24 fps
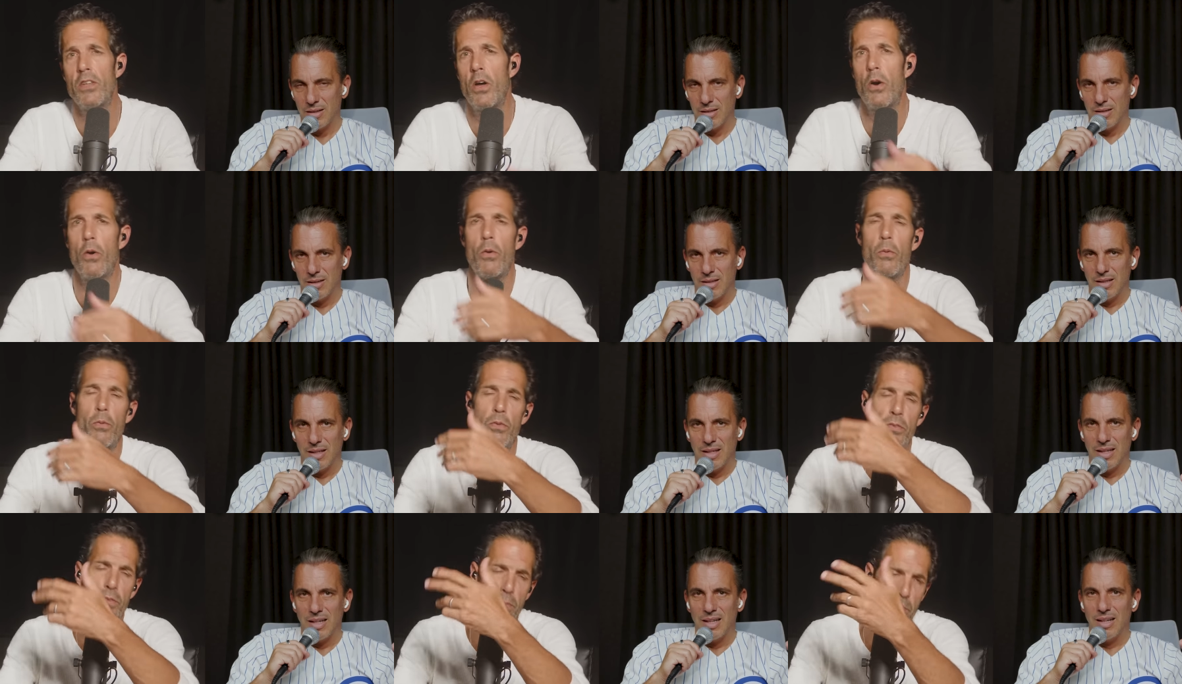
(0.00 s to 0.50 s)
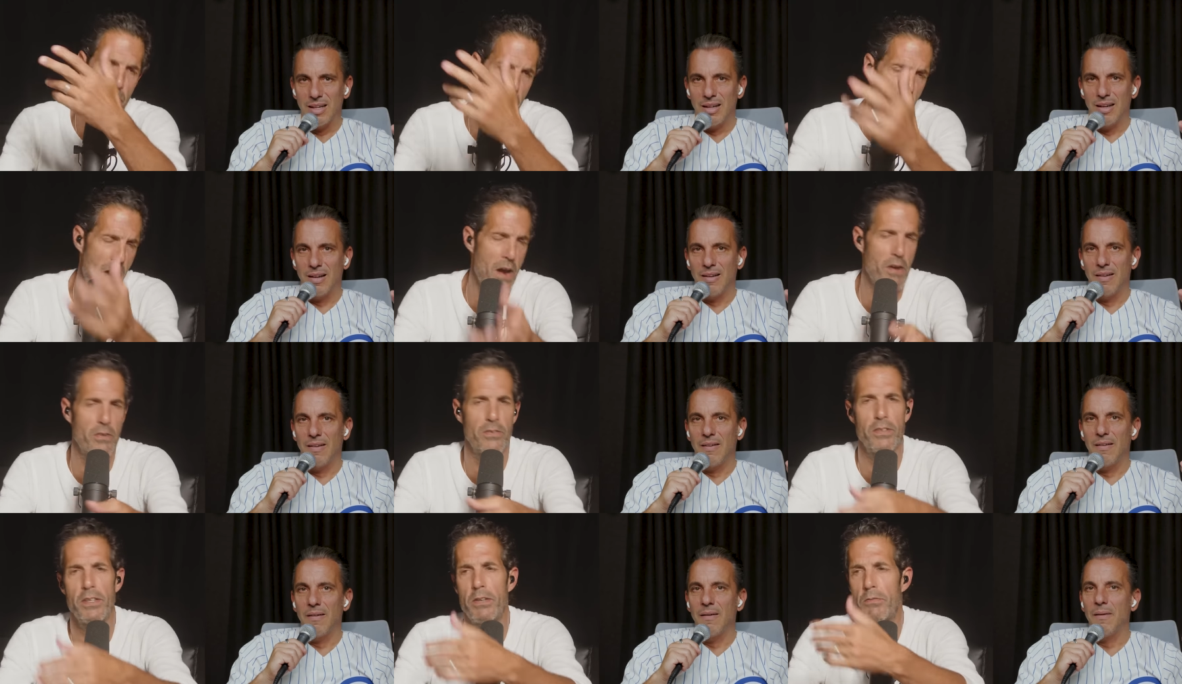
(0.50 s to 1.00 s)
Speaker 1: though it was
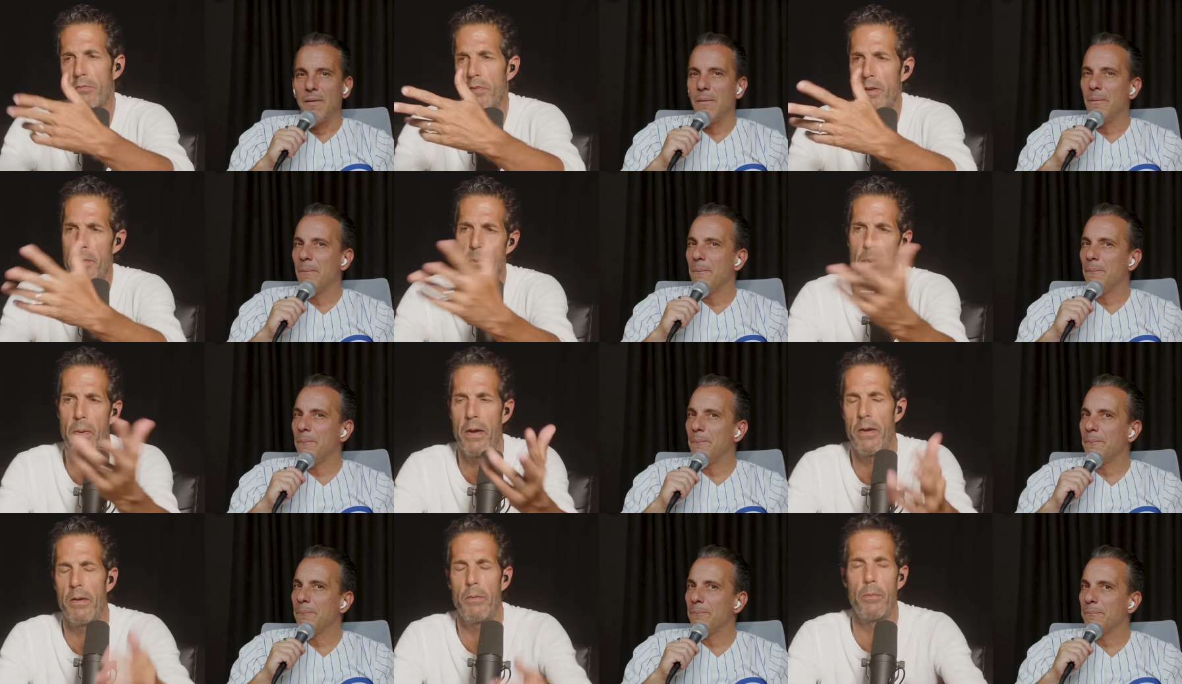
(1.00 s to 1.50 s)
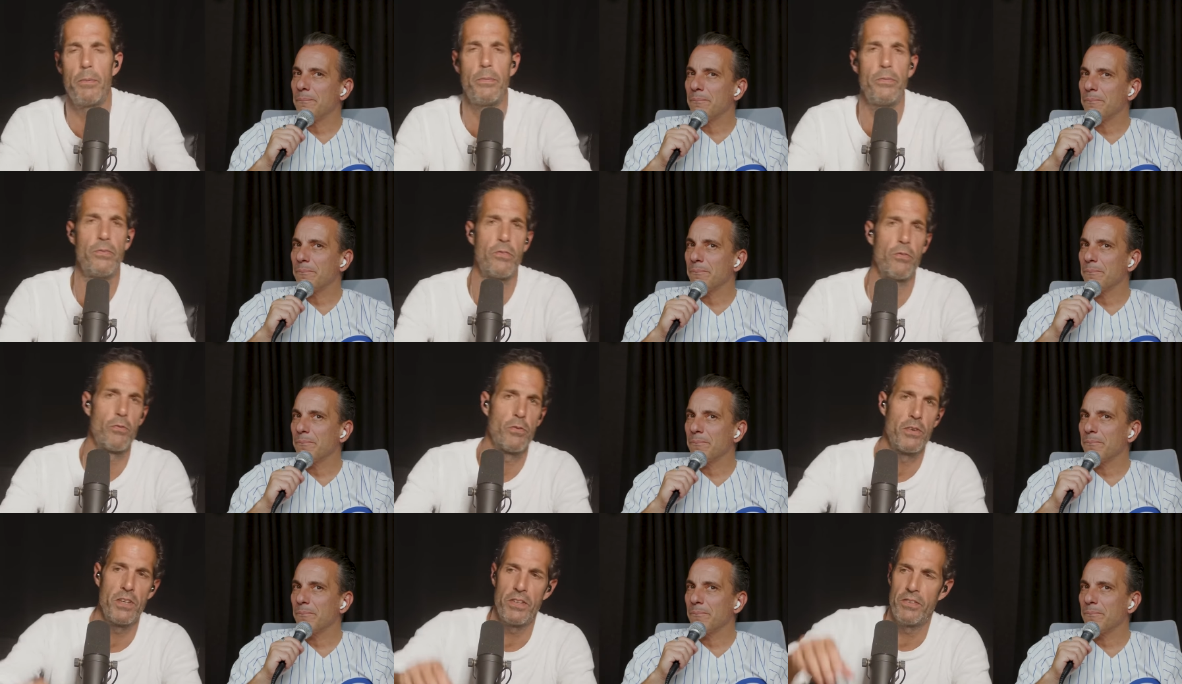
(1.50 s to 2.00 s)
apparently repaid
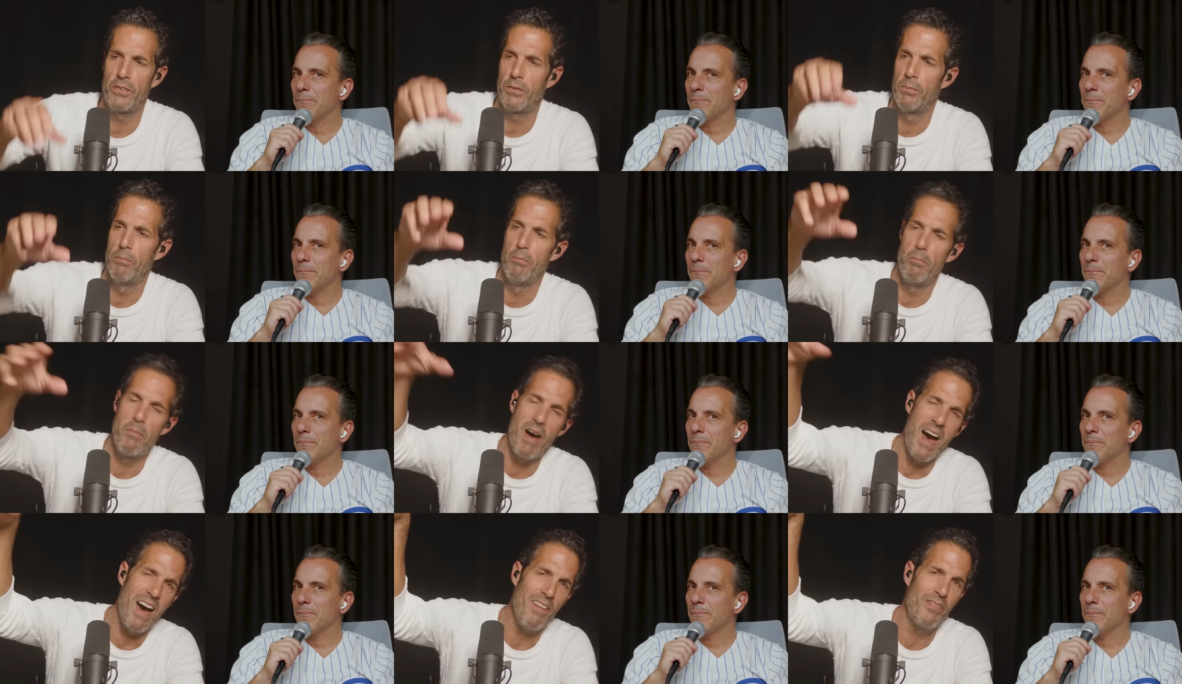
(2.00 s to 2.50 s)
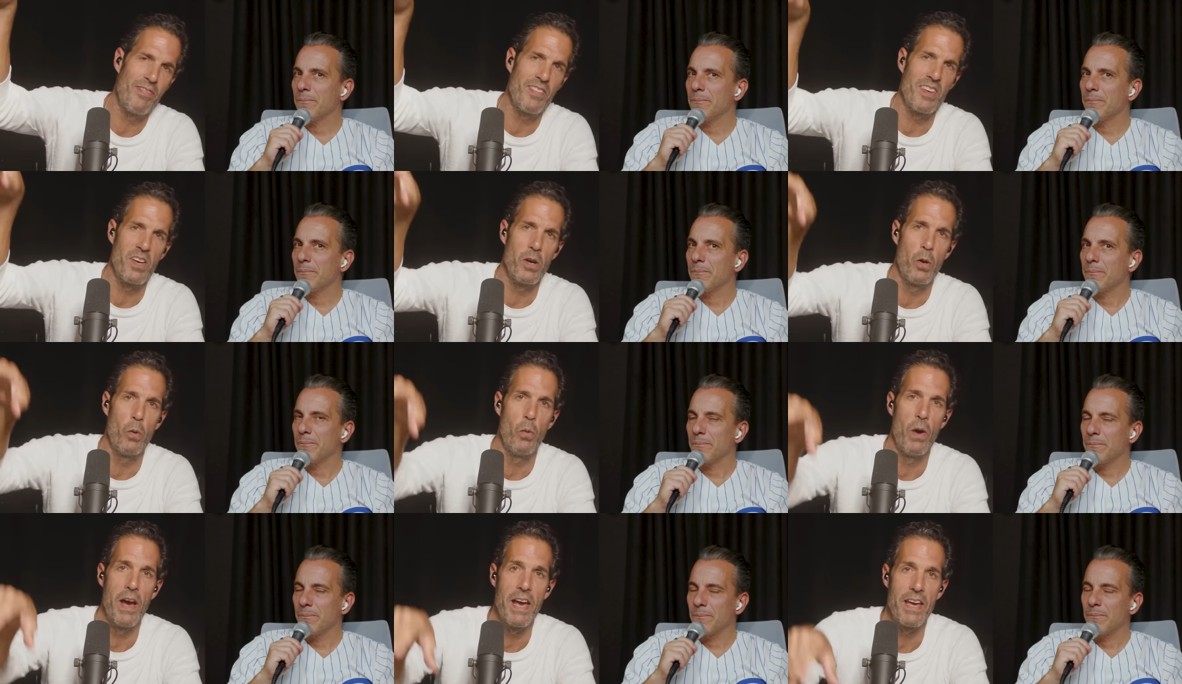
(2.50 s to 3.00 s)
through this
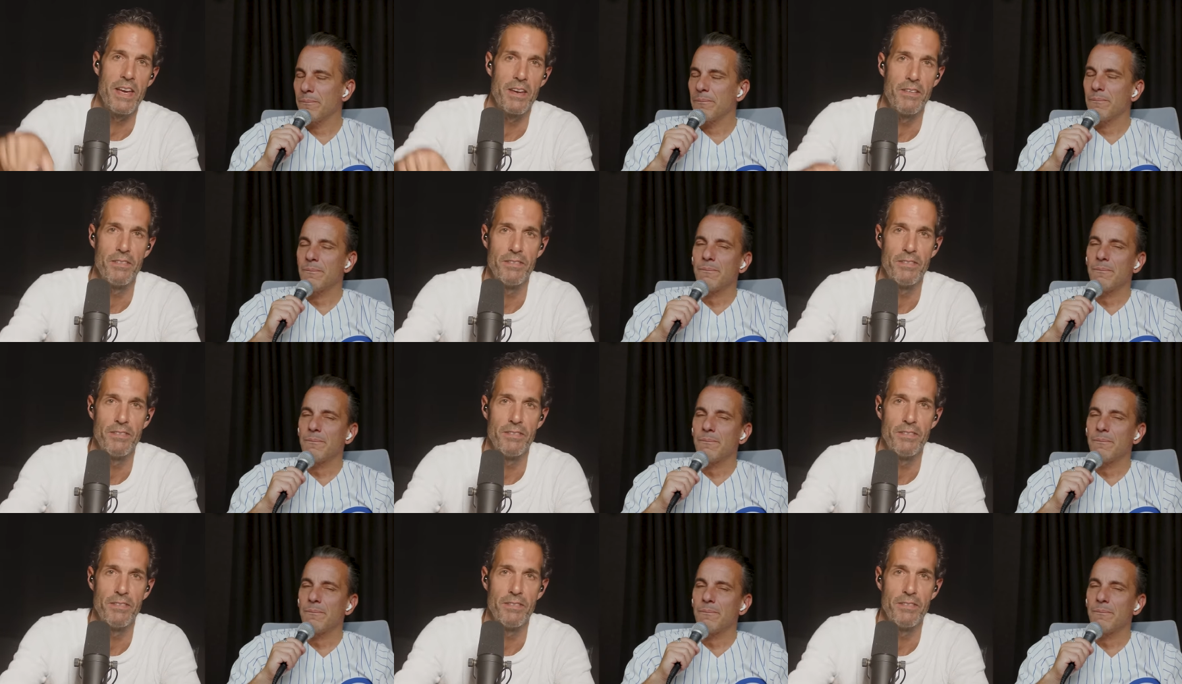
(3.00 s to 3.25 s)
mafia way